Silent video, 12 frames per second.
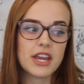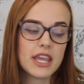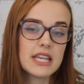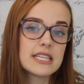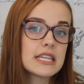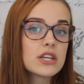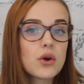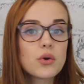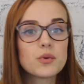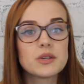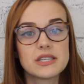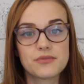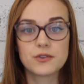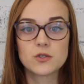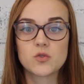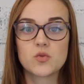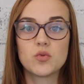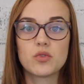He did go to a different
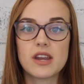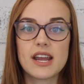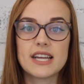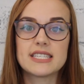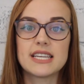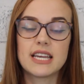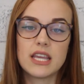school than I did.